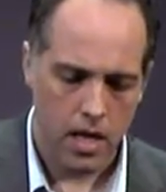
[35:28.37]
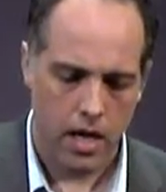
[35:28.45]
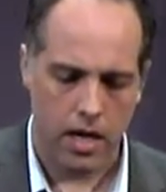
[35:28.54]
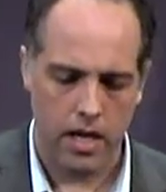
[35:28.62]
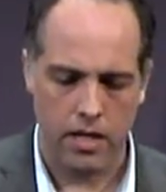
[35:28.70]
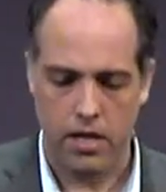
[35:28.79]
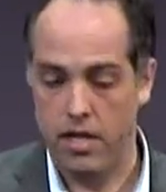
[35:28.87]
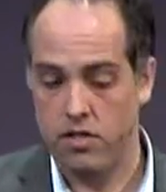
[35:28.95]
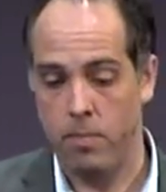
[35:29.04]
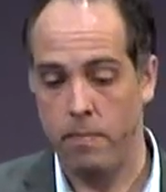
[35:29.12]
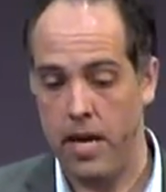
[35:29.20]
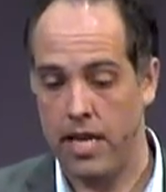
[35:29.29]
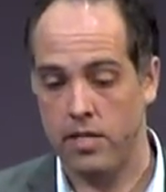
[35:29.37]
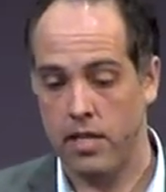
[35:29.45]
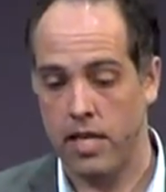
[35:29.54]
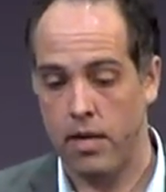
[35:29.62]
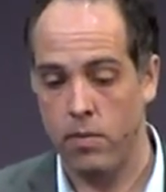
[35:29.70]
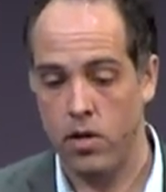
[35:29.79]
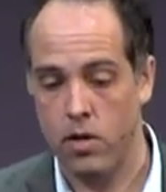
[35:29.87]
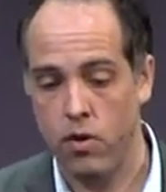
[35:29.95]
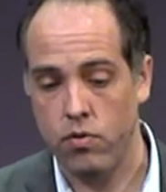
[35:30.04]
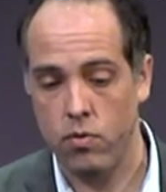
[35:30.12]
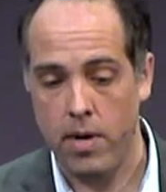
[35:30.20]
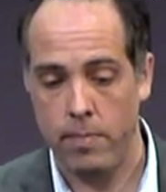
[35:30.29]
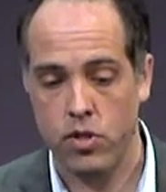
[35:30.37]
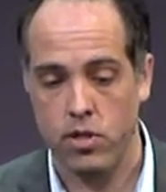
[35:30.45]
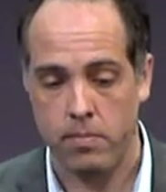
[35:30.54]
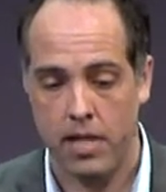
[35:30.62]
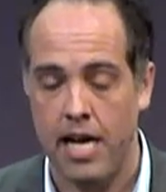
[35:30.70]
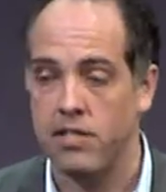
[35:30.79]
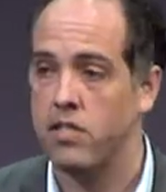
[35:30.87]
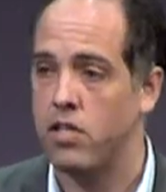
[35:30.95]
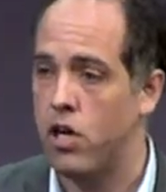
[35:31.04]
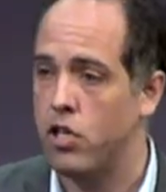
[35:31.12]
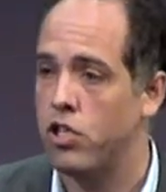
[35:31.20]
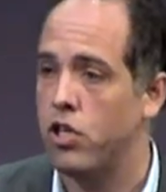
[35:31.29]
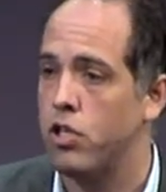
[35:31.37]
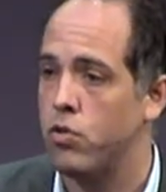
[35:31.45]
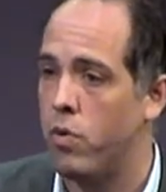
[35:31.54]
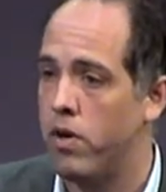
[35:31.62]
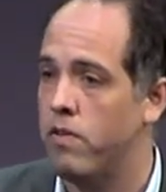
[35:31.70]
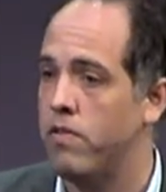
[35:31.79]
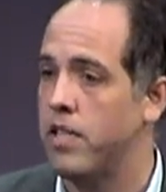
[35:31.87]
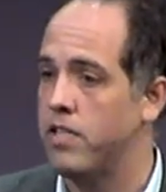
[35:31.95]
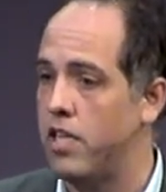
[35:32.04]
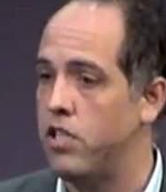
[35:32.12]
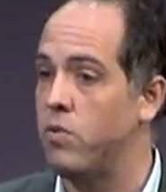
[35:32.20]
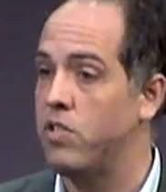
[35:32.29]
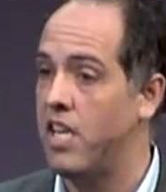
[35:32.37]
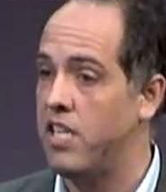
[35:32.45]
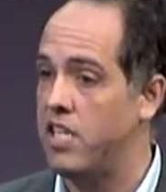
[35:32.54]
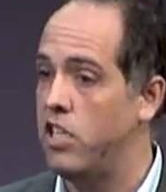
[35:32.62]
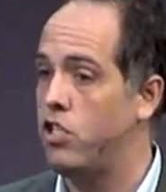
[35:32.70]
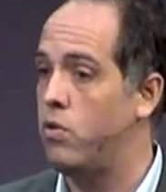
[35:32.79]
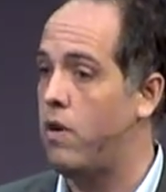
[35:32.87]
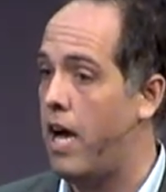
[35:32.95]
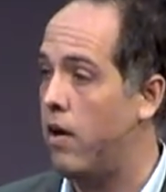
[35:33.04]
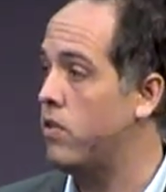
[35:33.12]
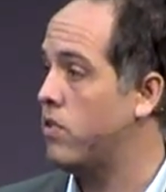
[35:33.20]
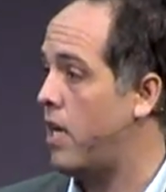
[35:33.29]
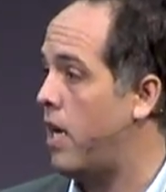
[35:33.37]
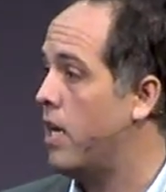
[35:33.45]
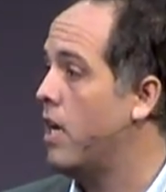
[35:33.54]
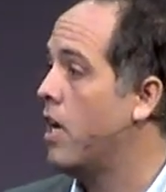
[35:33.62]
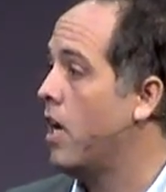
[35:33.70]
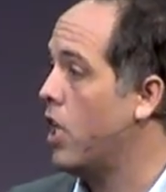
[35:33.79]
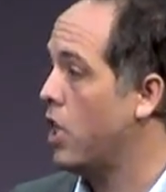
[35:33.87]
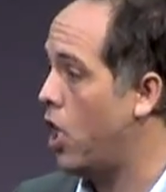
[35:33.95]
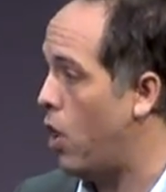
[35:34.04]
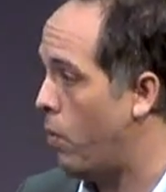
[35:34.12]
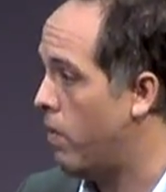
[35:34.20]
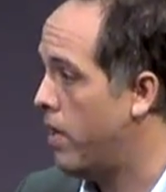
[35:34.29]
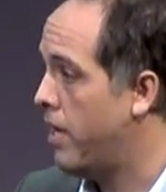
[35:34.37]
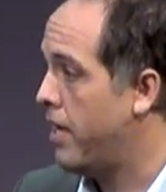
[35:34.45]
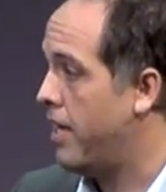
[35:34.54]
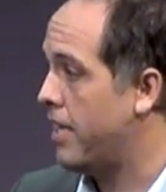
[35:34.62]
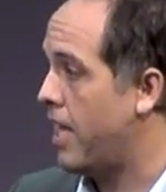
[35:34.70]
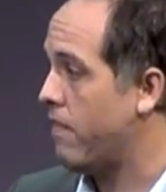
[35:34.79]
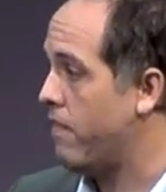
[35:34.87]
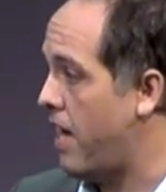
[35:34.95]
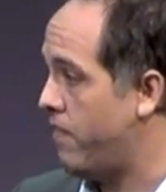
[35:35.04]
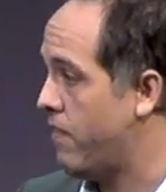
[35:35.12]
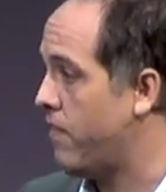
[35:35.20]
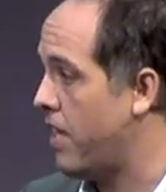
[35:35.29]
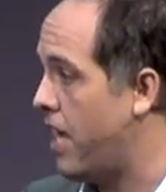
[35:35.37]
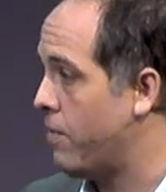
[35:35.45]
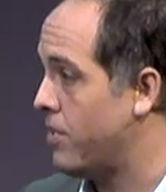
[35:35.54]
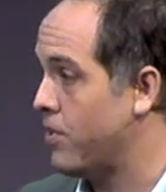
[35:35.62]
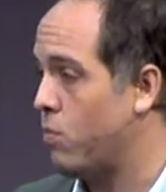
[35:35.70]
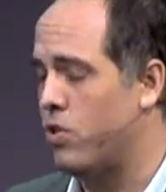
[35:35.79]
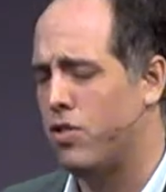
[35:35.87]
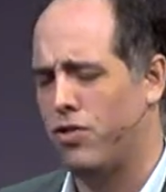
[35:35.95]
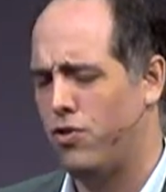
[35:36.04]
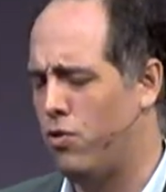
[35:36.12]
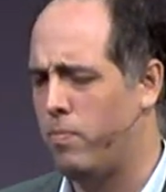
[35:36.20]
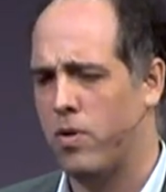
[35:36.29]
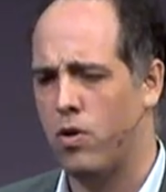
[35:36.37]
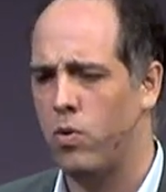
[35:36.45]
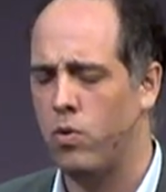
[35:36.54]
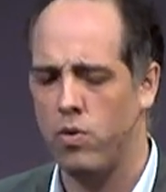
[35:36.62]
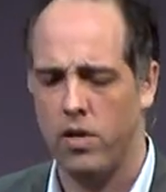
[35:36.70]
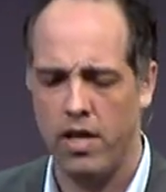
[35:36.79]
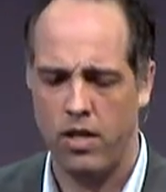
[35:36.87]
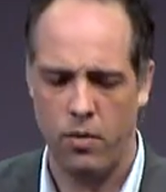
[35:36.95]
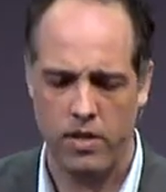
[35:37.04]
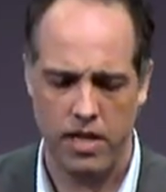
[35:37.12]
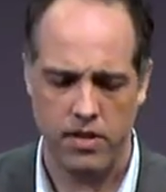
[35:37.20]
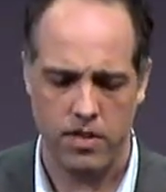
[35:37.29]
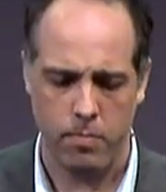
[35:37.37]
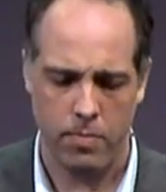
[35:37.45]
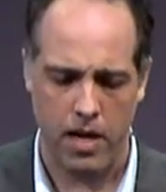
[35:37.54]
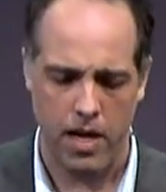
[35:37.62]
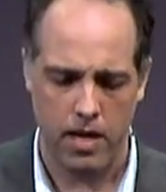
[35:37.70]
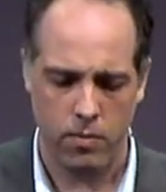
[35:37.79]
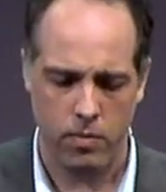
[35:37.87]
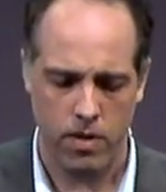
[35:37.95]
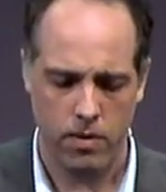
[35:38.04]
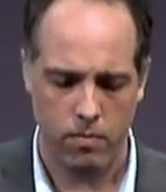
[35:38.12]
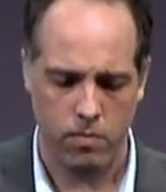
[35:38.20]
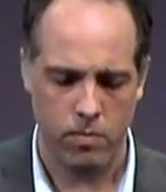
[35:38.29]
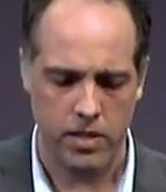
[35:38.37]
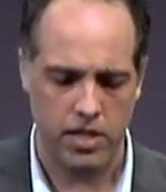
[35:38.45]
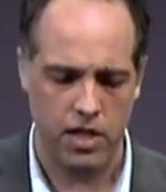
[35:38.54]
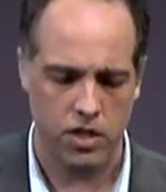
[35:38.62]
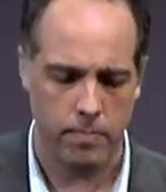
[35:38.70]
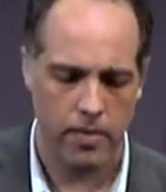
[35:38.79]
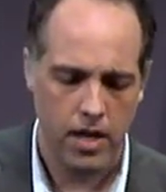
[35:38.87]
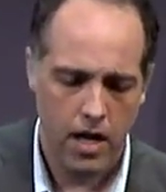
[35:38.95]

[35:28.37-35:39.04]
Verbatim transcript: Uh, and it's amazing. Like when you go through membership classes at our church, one of the things they do is they teach you how to say hello in like five different languages, which is super cool and no one does it, but we, we teach them.